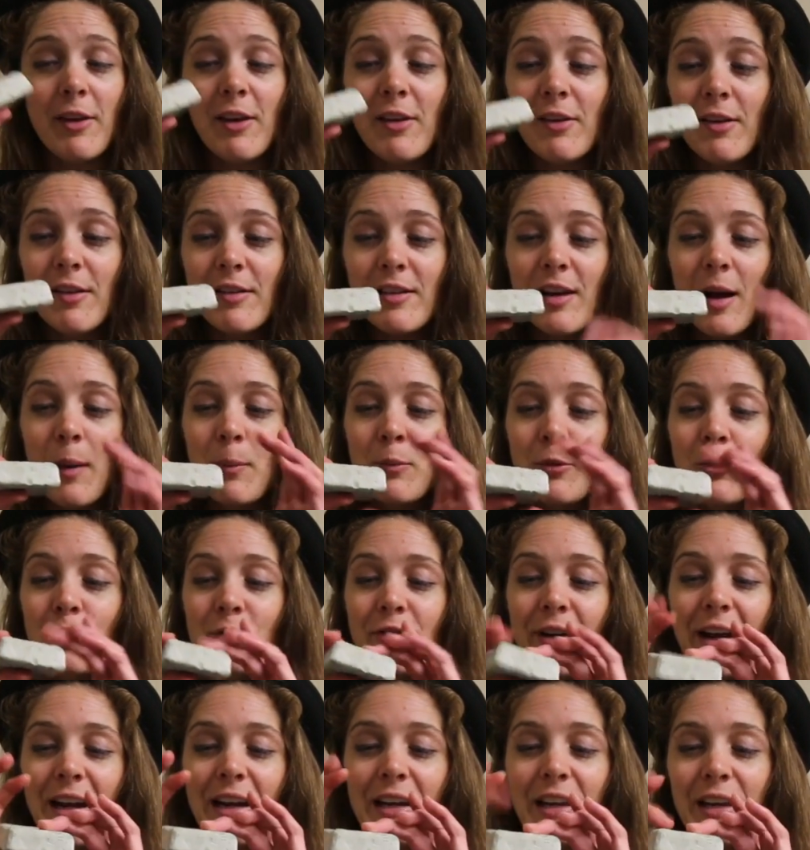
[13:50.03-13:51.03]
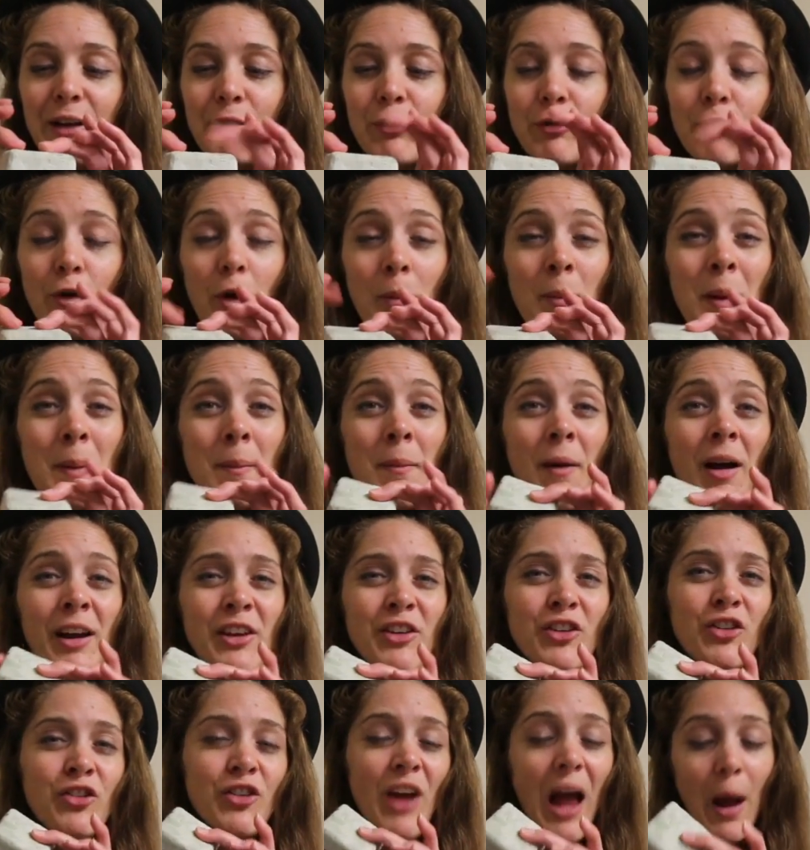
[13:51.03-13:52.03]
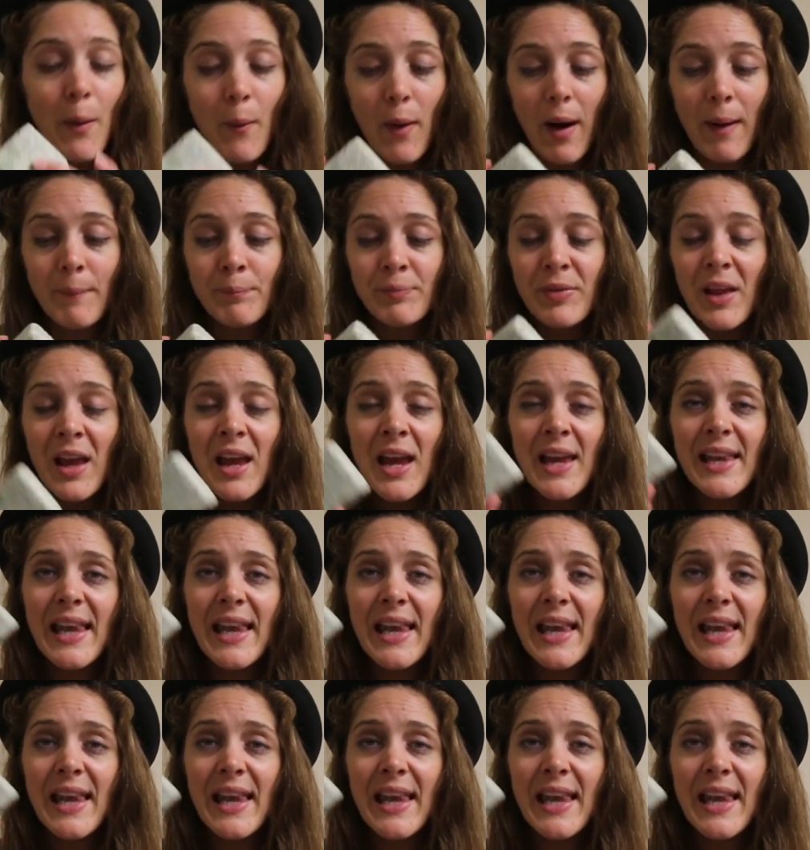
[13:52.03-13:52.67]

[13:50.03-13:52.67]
and this has come directly from my shower.